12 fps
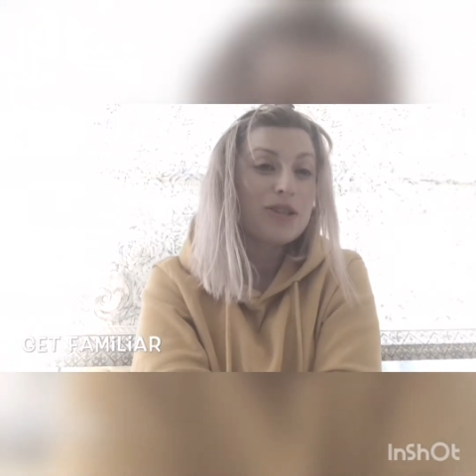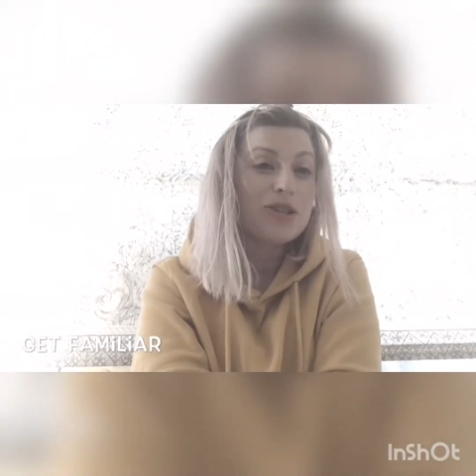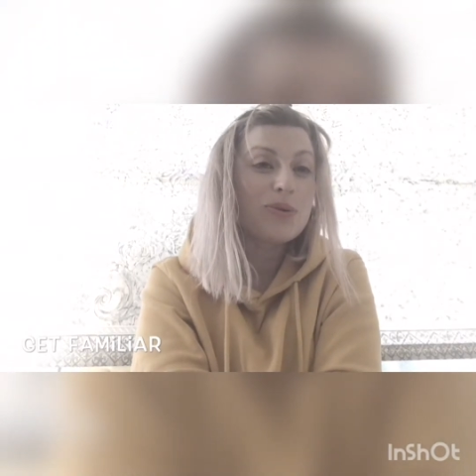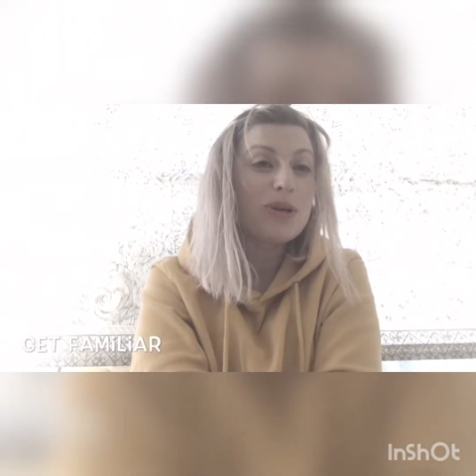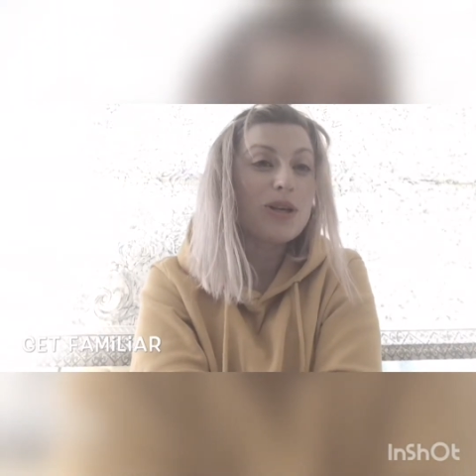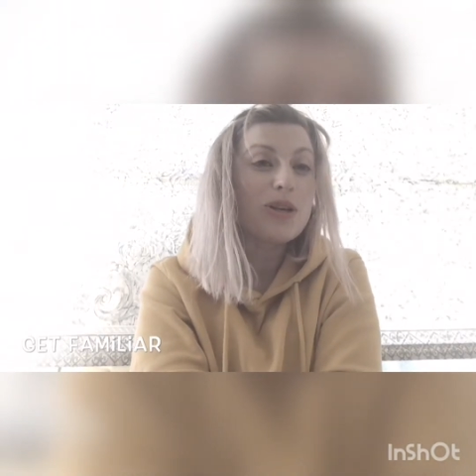
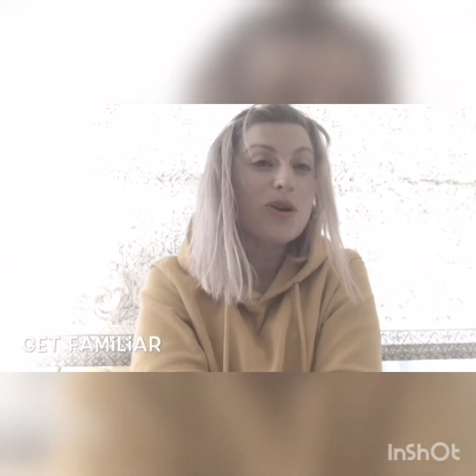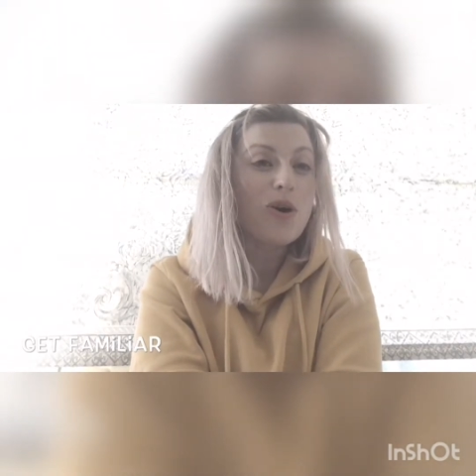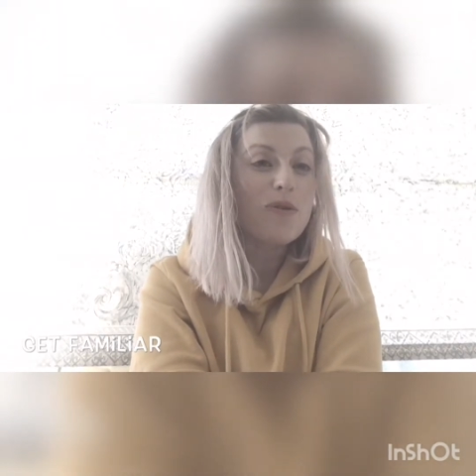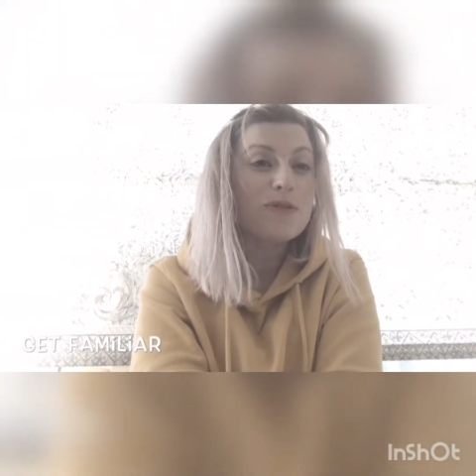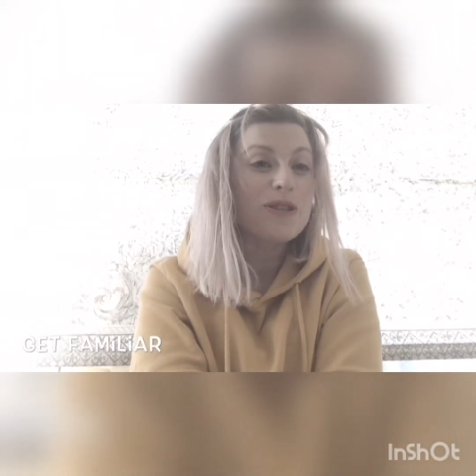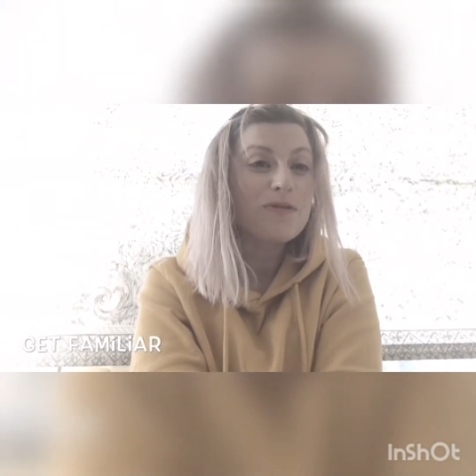to a lot
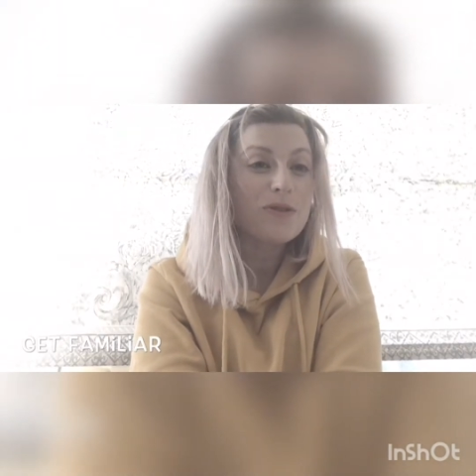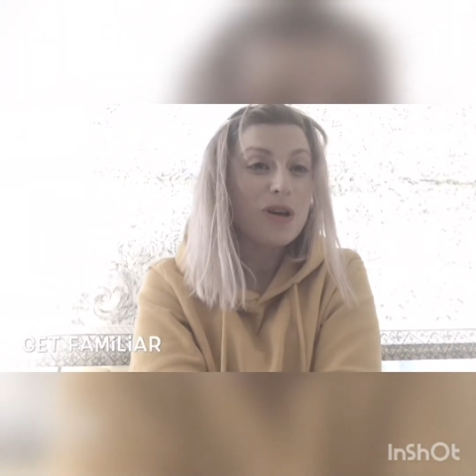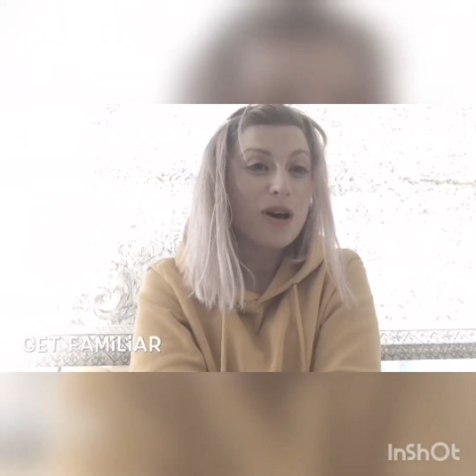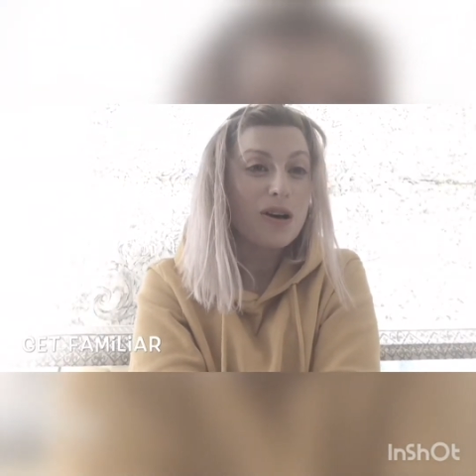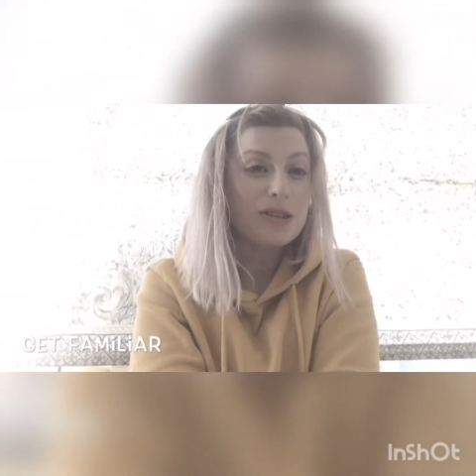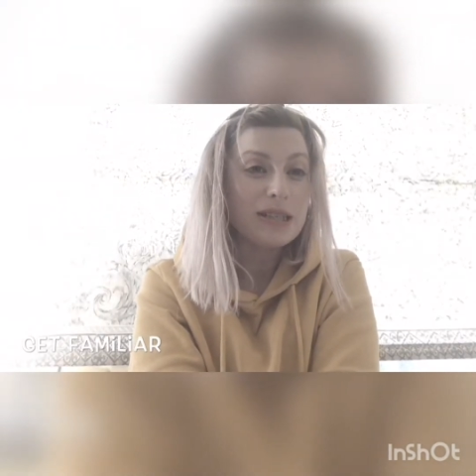of different
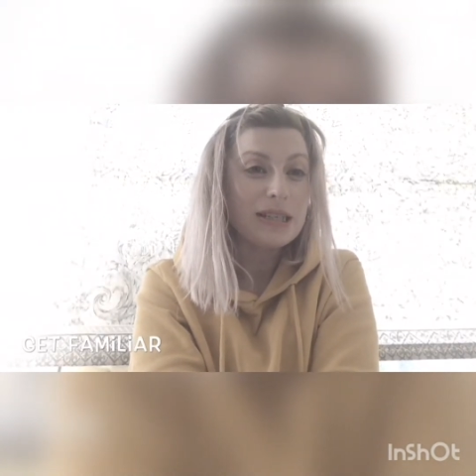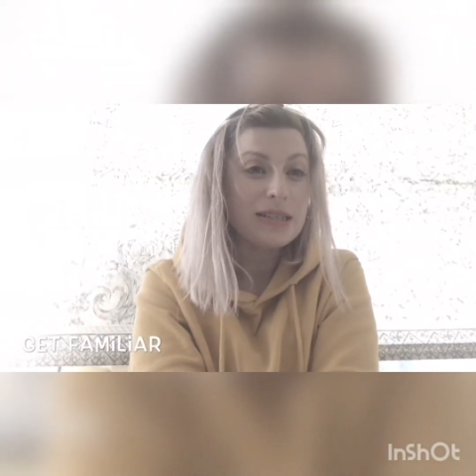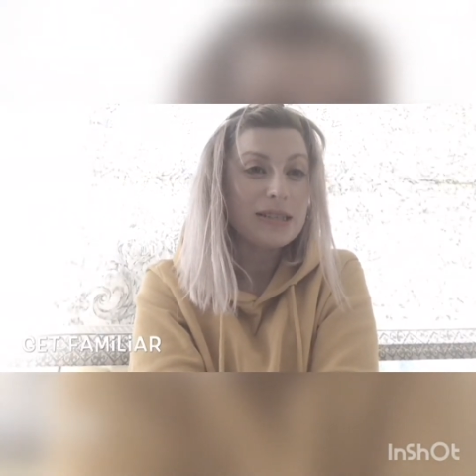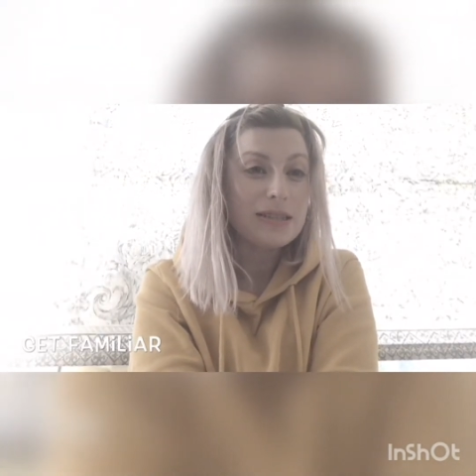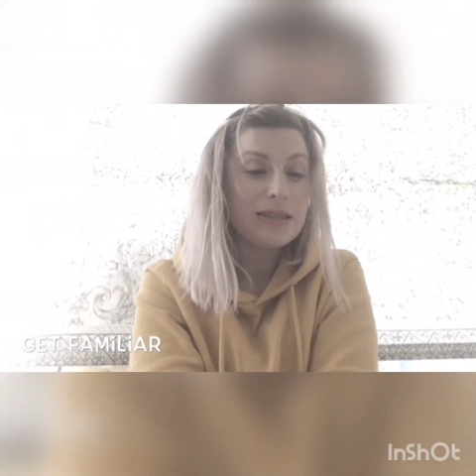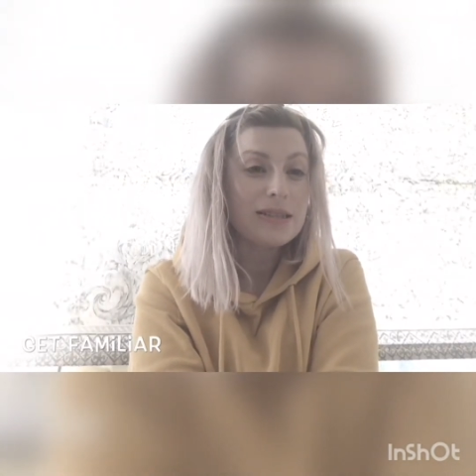
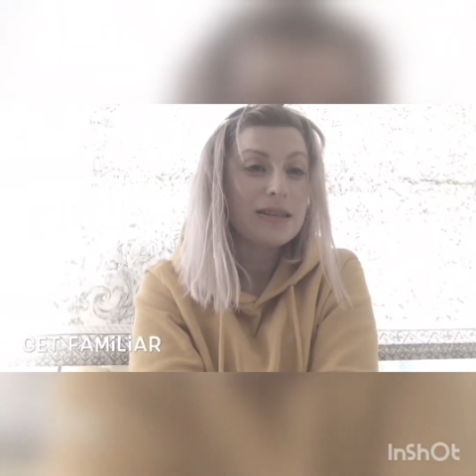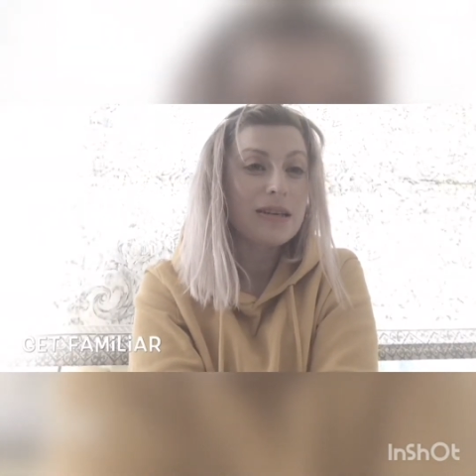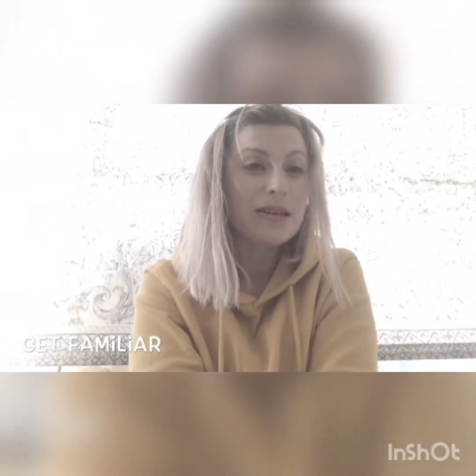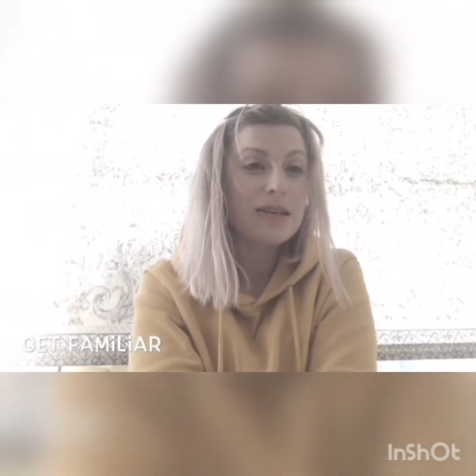artists